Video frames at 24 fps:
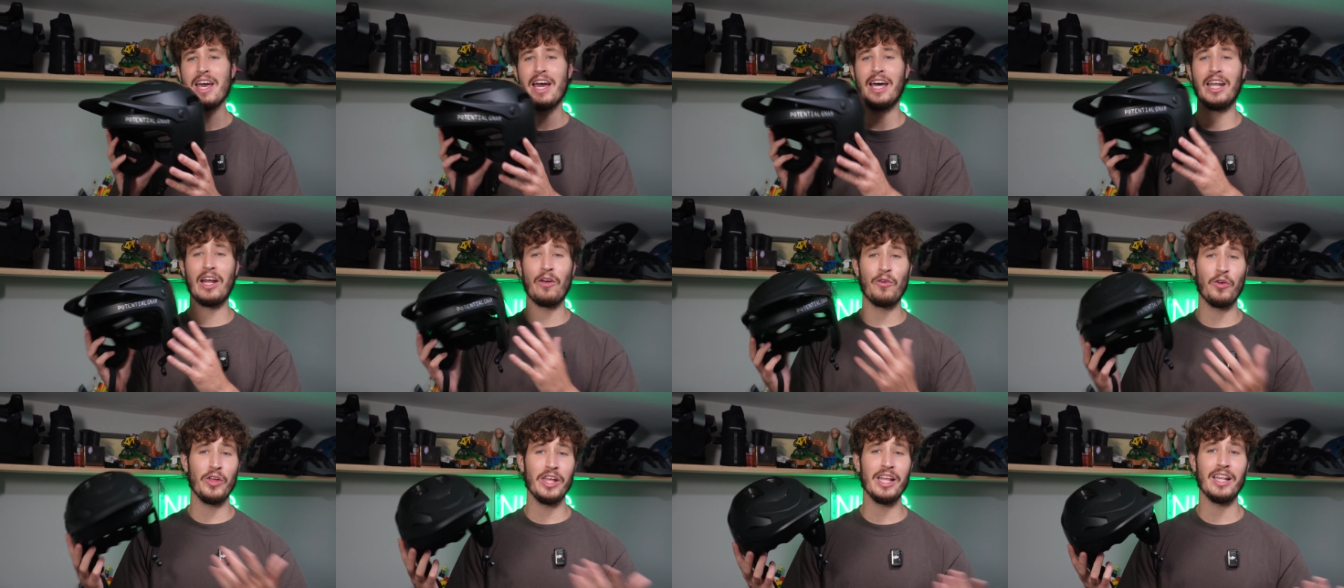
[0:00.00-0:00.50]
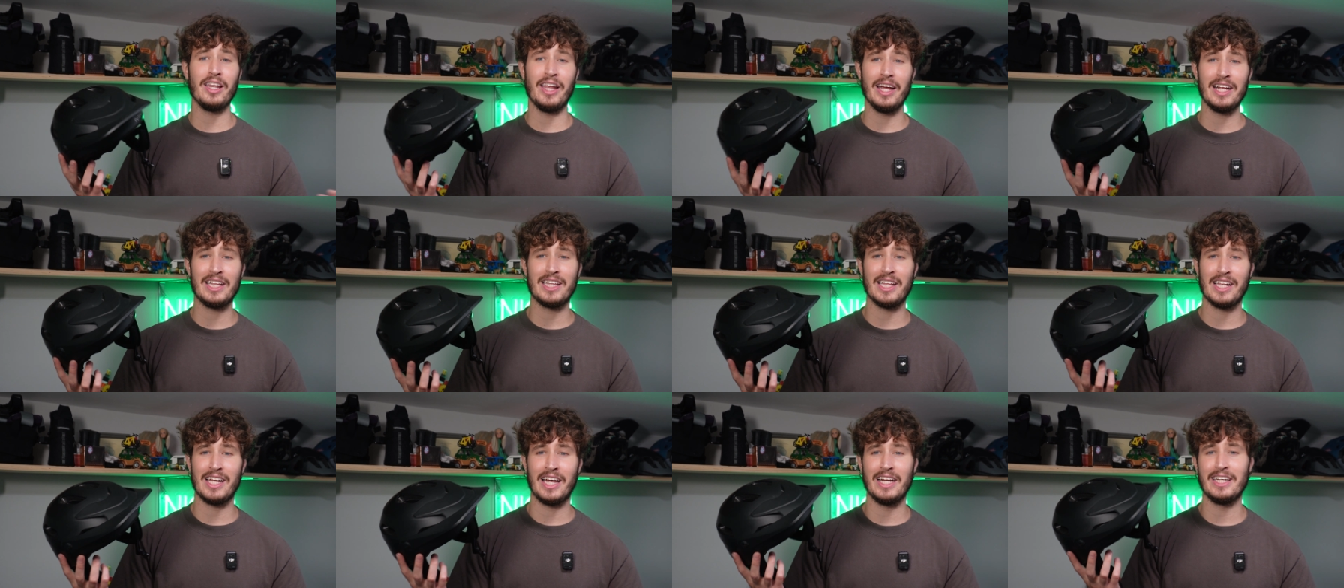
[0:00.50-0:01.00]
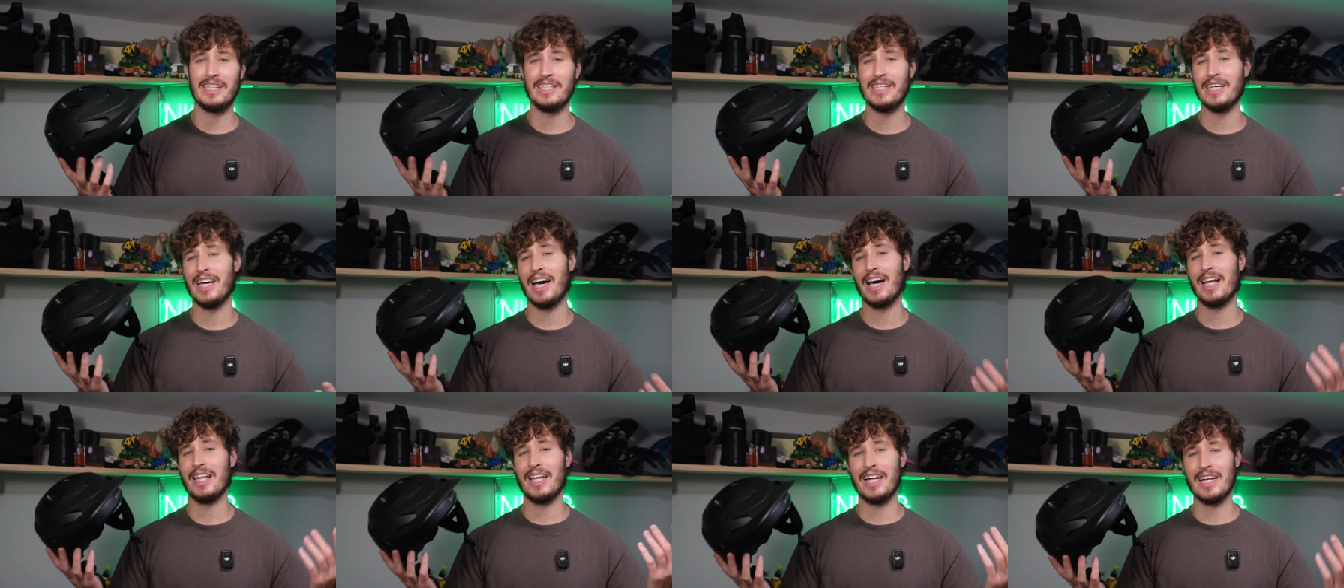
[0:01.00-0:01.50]
And I really liked that
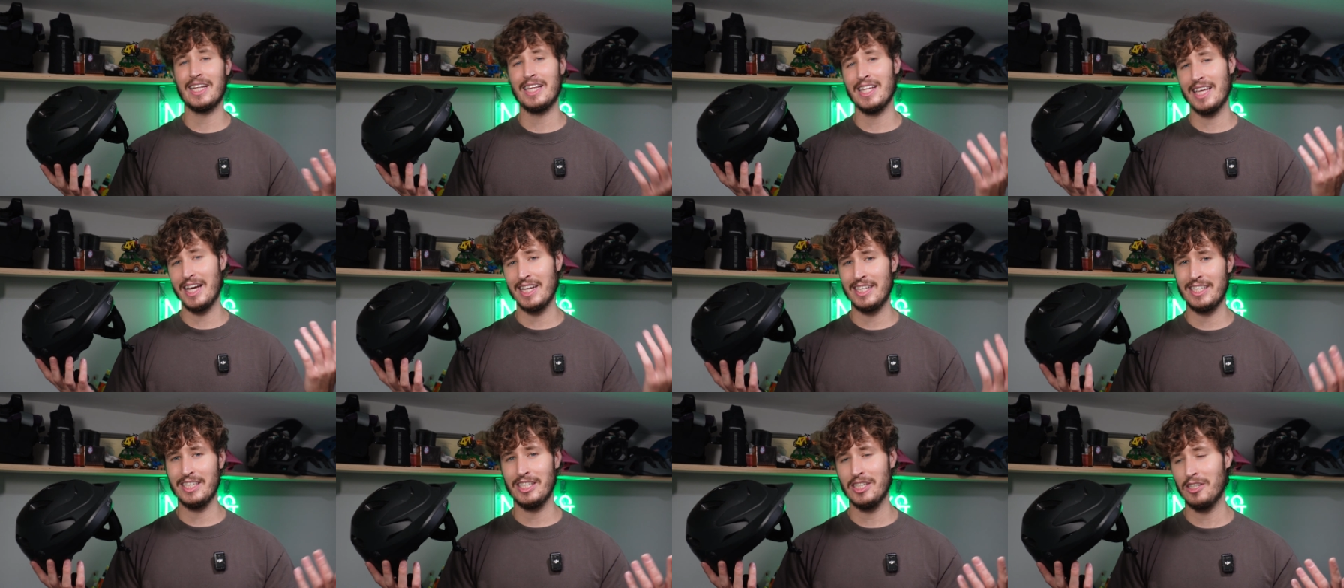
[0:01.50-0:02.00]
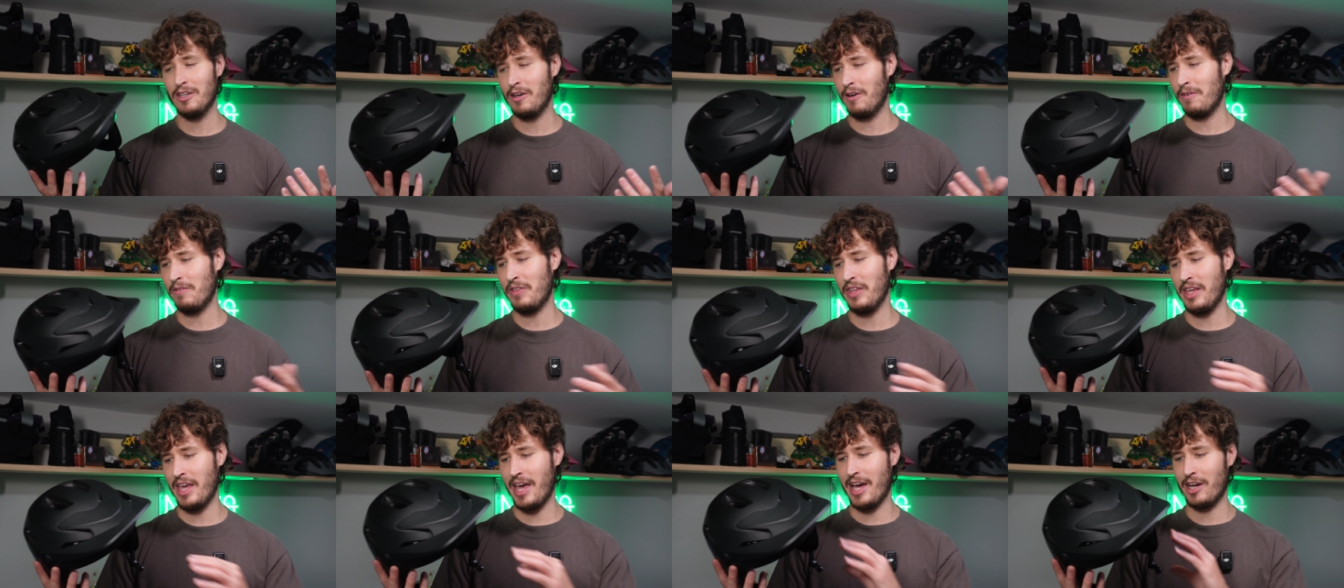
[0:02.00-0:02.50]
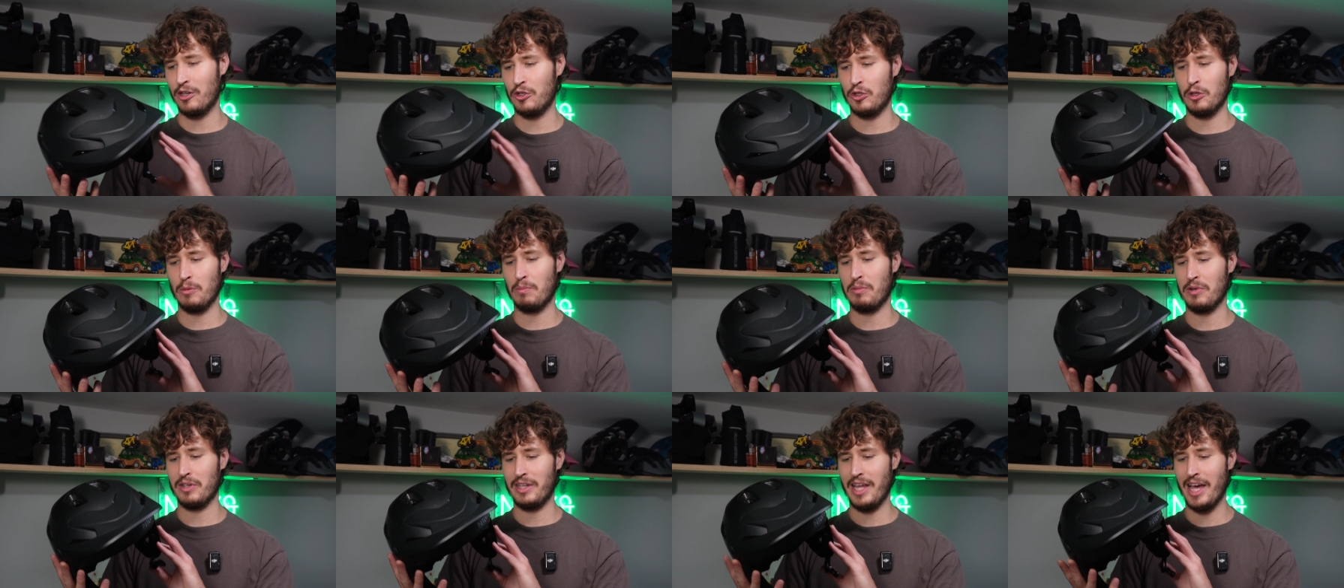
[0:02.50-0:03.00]
idea. I like the idea of the
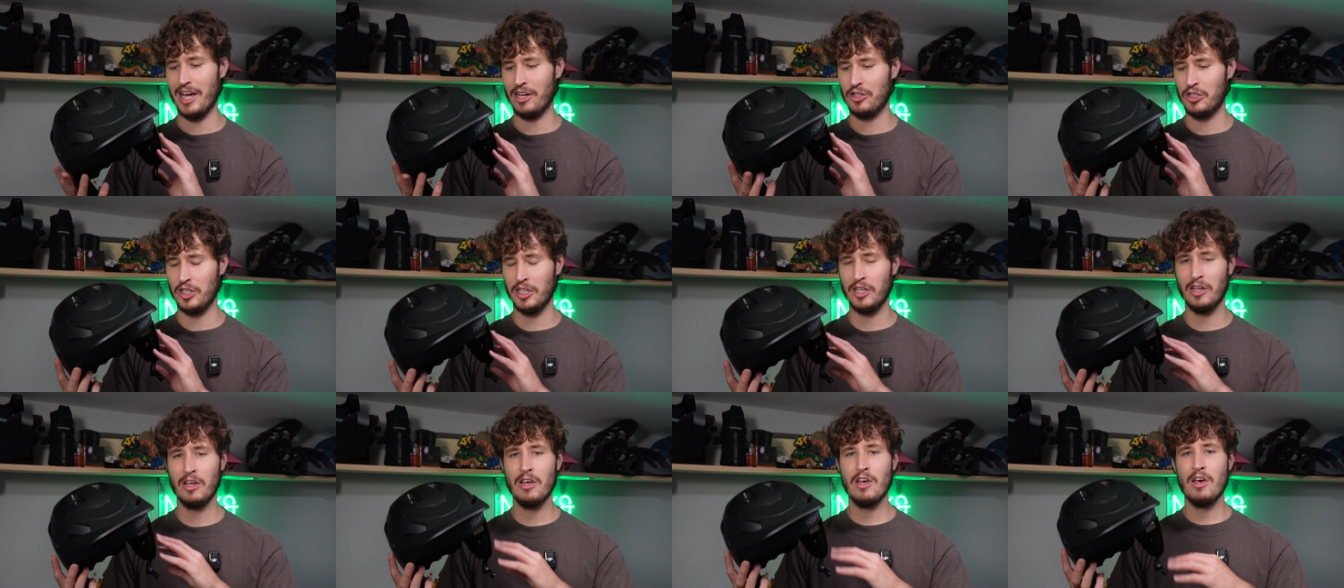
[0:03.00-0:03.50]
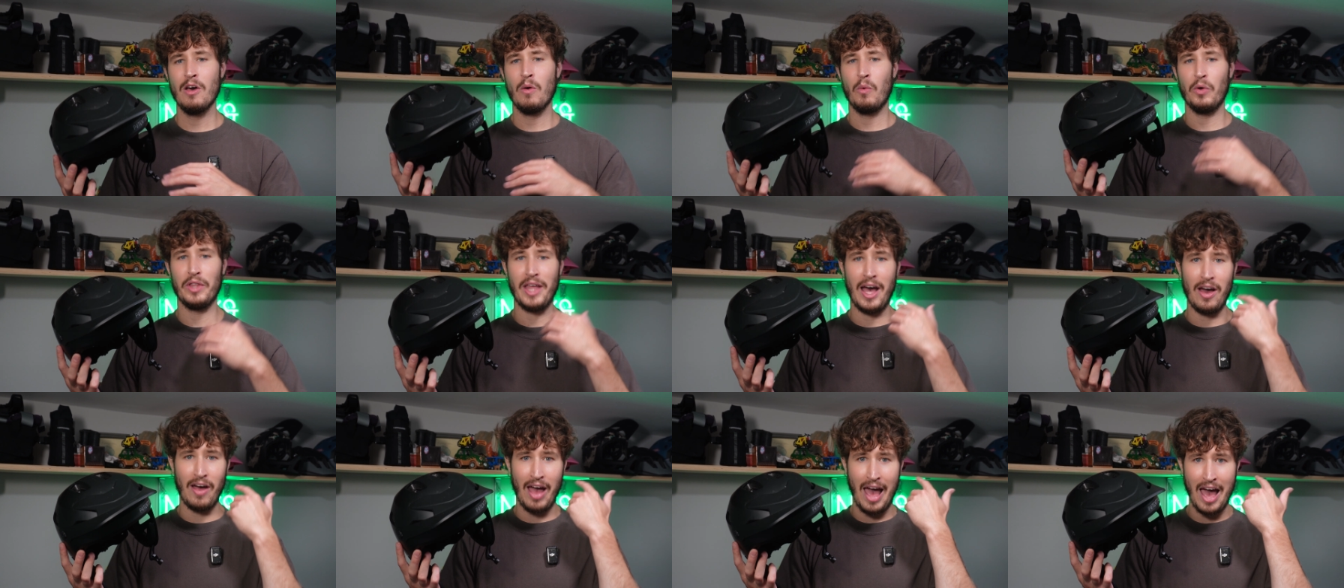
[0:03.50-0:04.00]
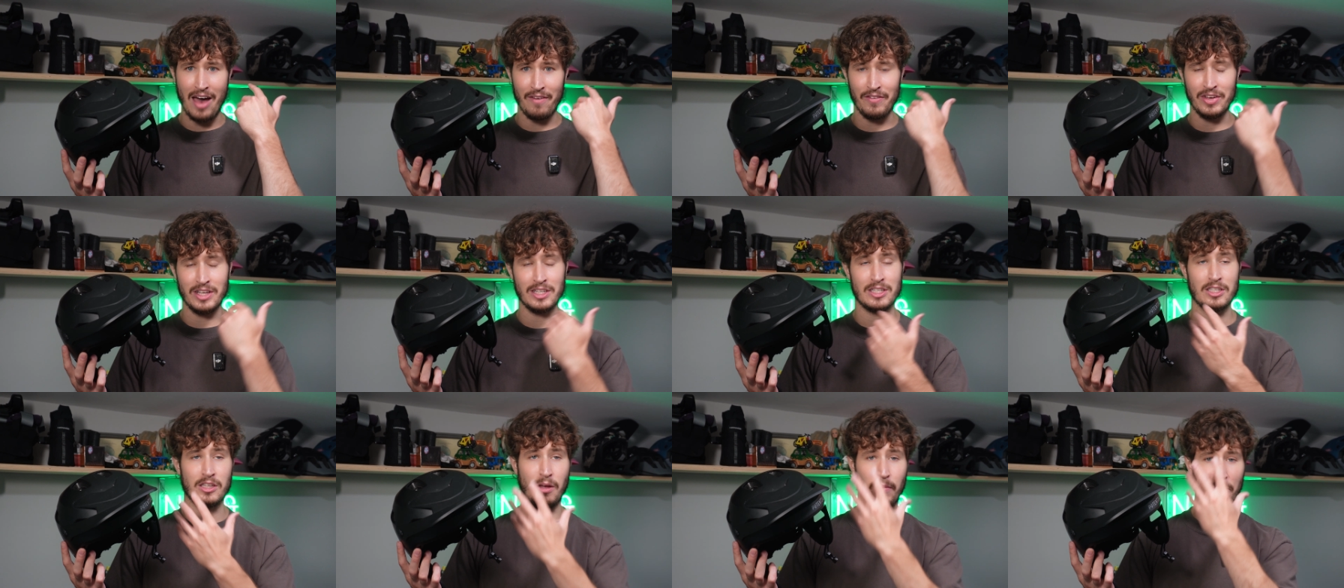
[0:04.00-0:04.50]
extra protection without
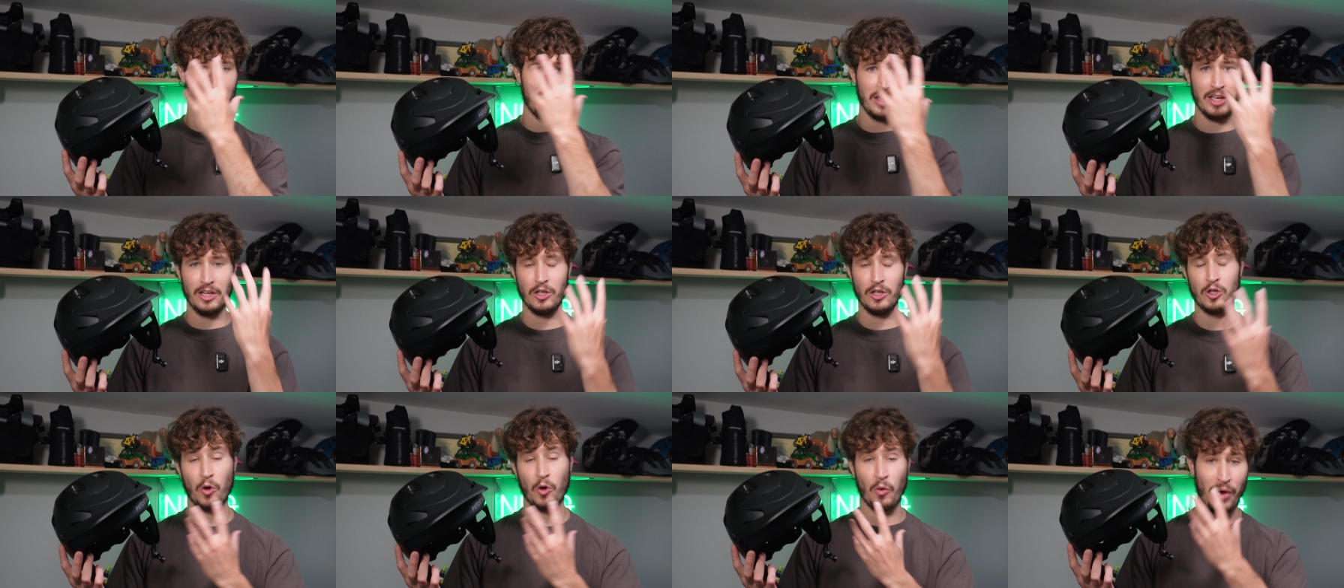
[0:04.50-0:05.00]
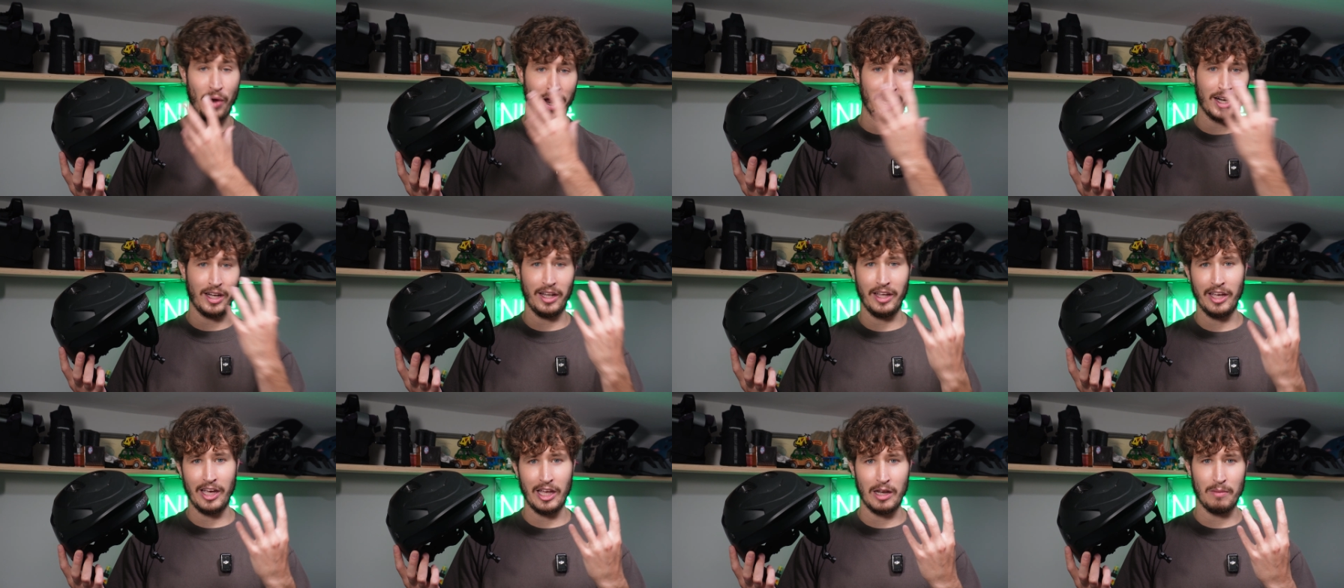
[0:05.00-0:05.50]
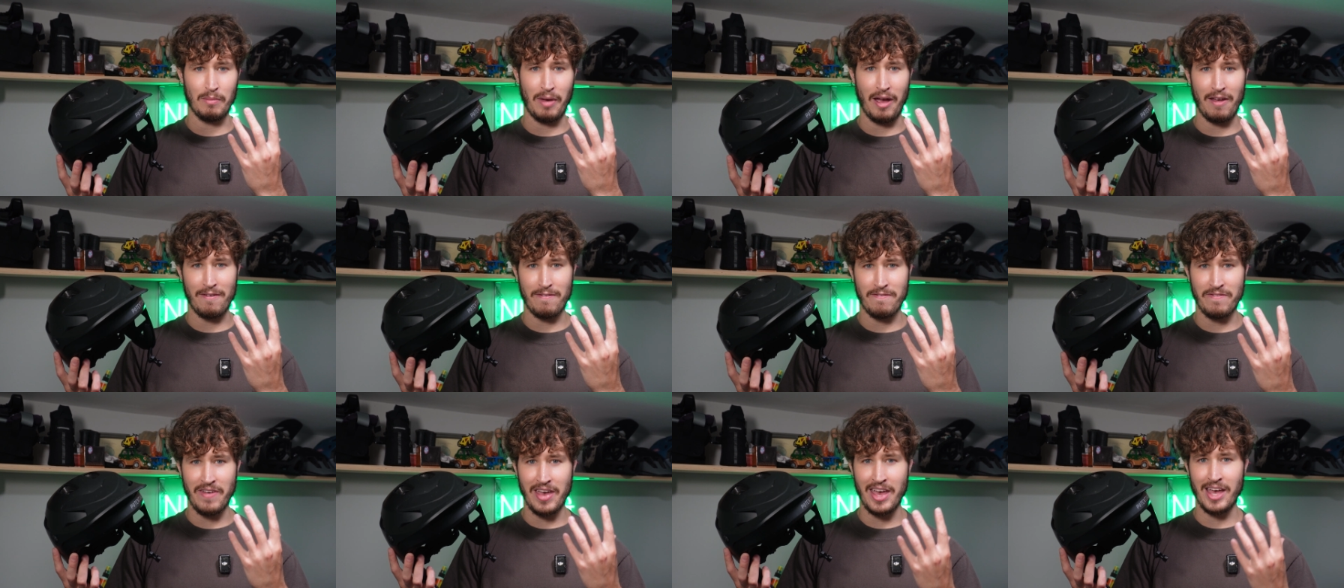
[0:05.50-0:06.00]
having something directly in my
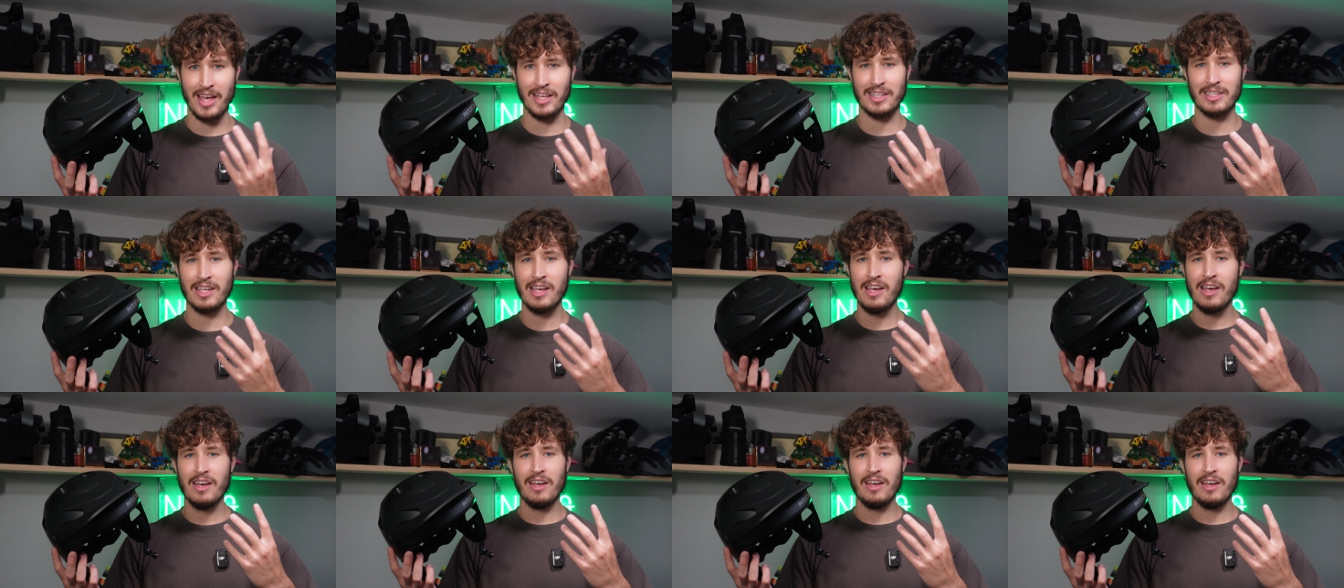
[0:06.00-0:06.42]
face.